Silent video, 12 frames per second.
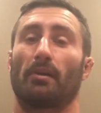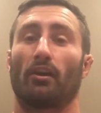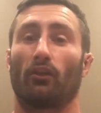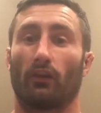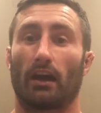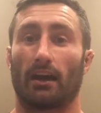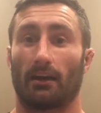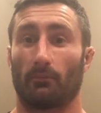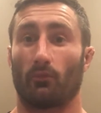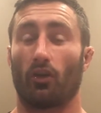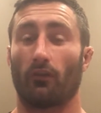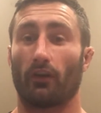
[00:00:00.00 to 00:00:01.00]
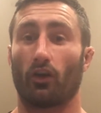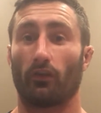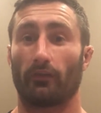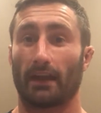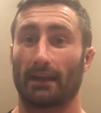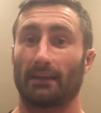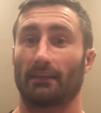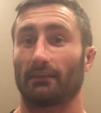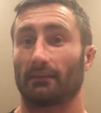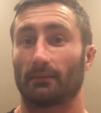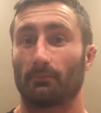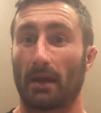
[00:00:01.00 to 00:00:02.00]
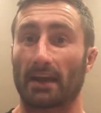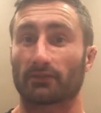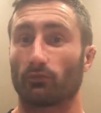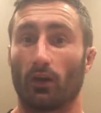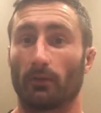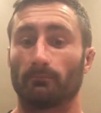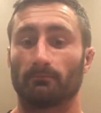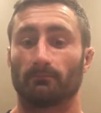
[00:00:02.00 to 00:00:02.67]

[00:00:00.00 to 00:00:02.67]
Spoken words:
of a back squat.